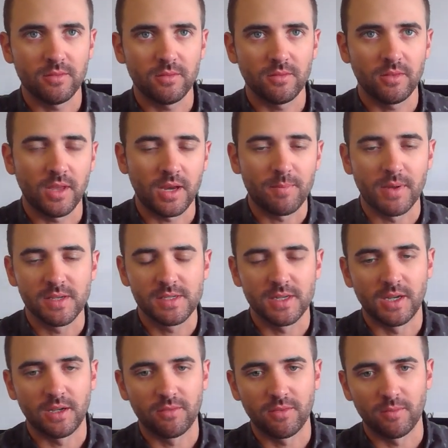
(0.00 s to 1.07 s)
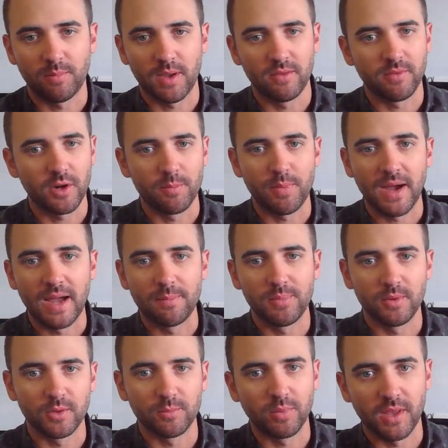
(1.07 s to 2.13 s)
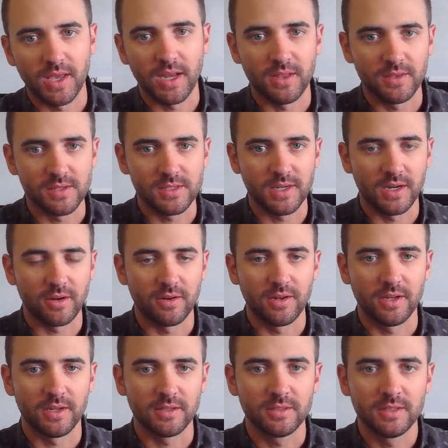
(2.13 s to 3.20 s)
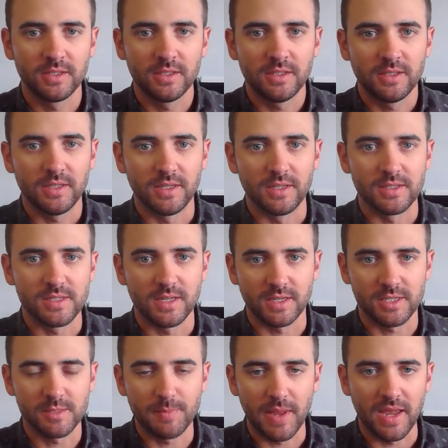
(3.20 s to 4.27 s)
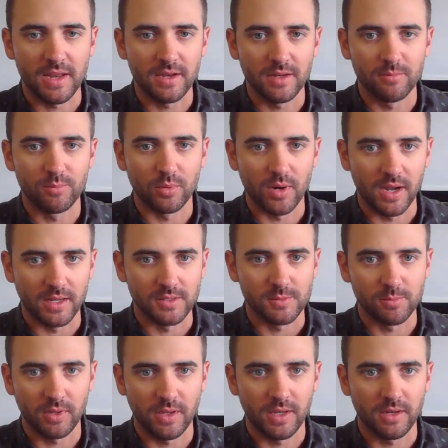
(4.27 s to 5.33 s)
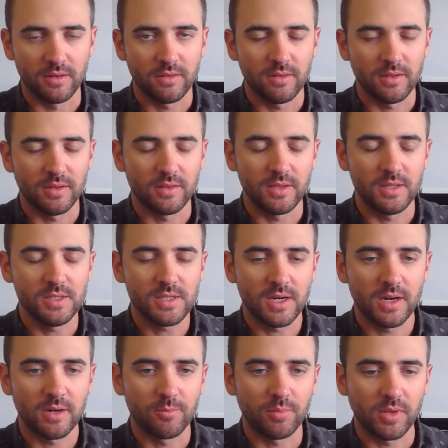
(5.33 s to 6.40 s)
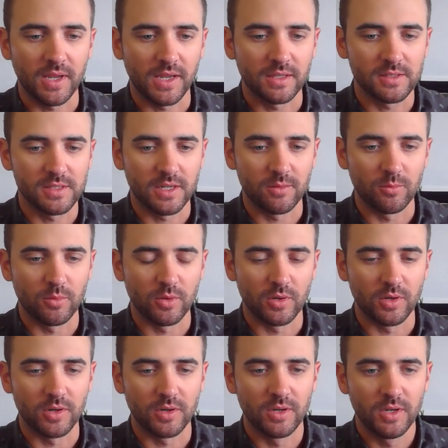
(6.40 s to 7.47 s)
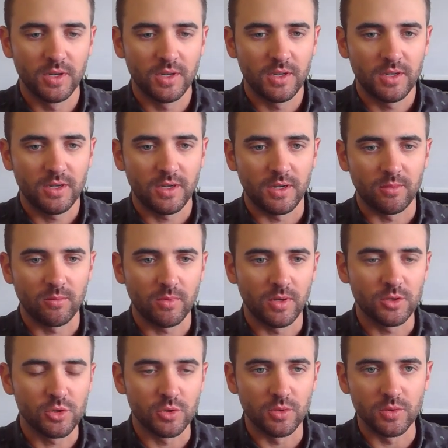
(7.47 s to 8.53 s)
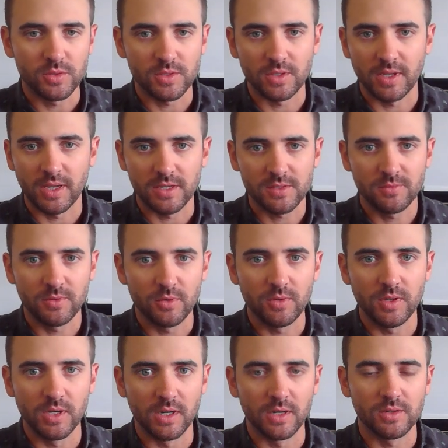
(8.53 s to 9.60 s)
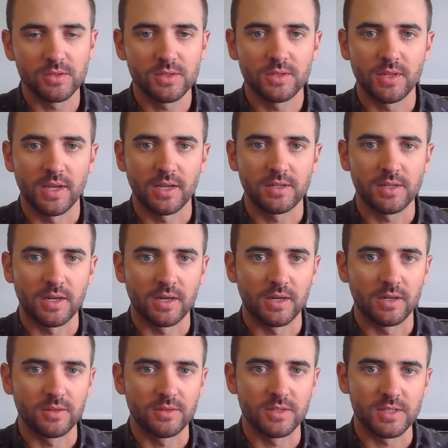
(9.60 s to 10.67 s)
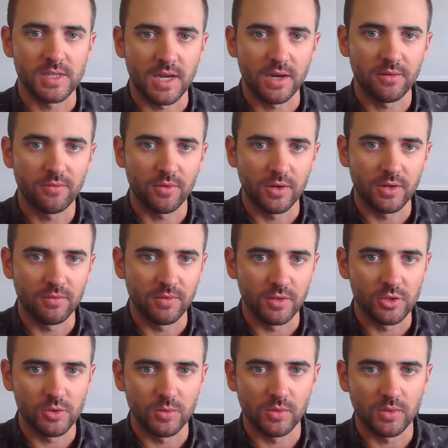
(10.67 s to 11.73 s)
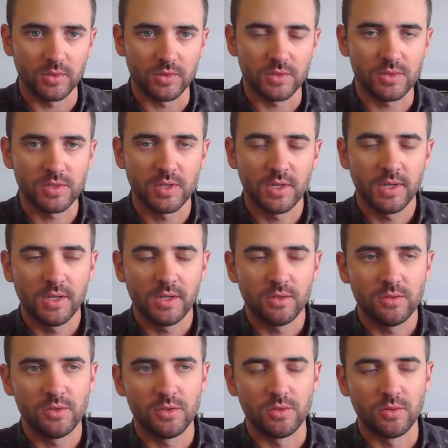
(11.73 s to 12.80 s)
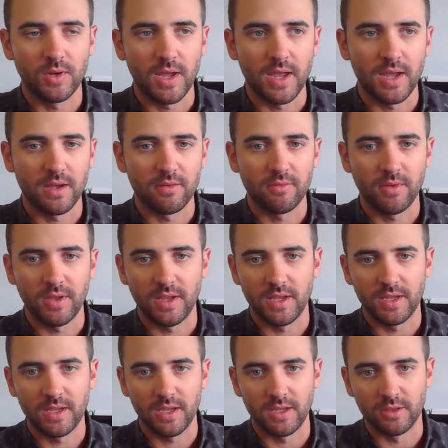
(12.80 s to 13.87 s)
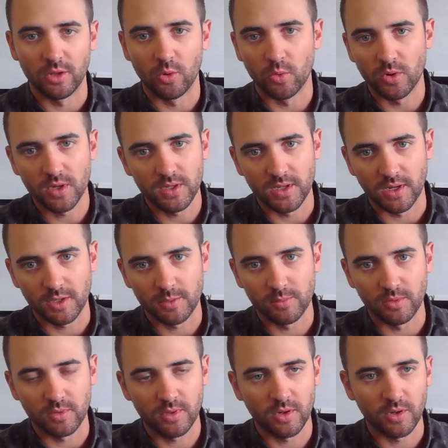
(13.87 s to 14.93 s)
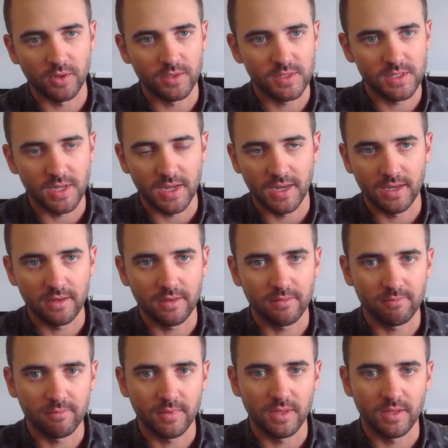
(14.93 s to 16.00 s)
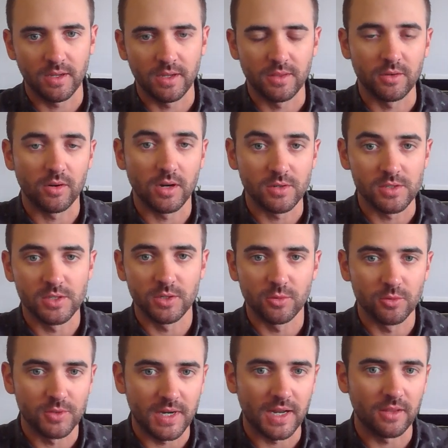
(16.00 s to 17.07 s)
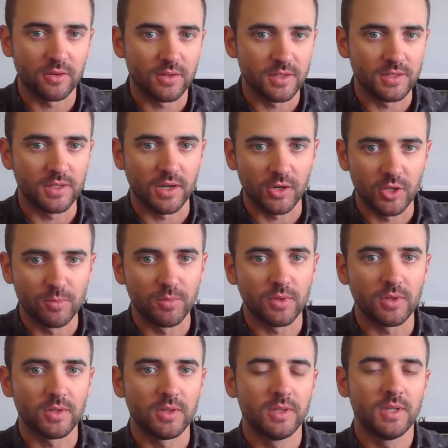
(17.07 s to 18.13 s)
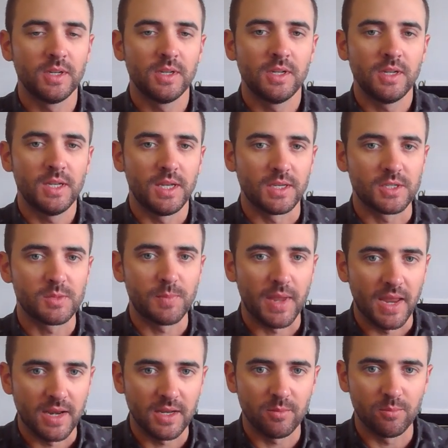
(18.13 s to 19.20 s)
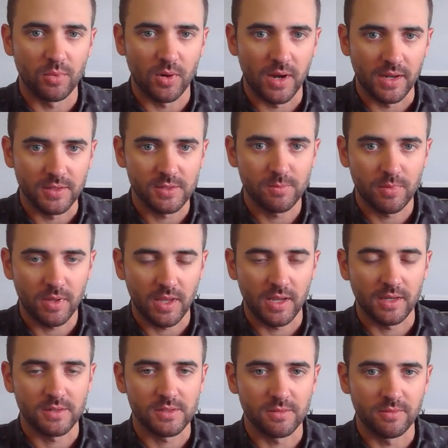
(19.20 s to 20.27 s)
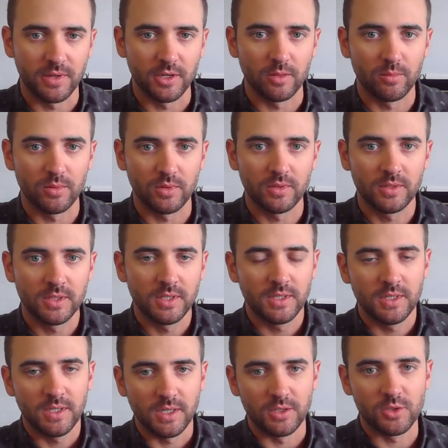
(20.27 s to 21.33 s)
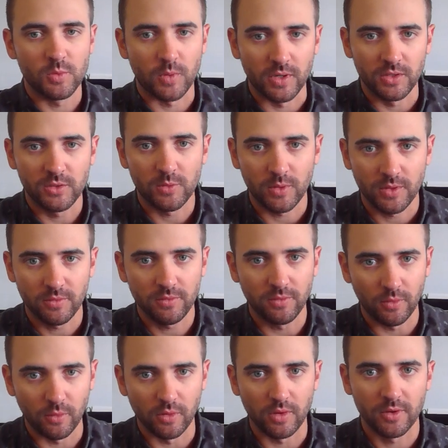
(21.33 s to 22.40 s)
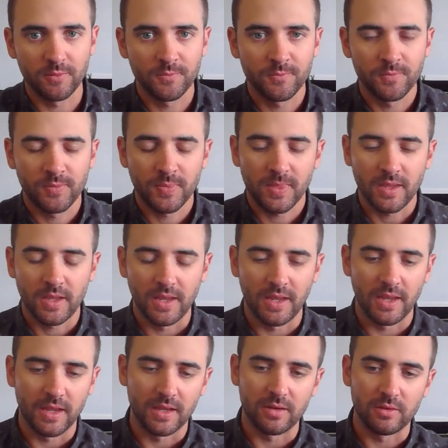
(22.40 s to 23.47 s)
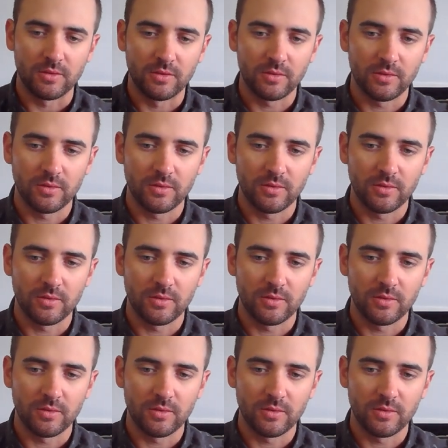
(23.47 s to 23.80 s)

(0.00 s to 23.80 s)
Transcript: like myself, very popular plan in this area is an expanded bronze plan. These are plans that were introduced in the last few years that are designed for individuals to have a lower deductible. Current state, there are $0 deductible expanded bronze plans available in 2024. And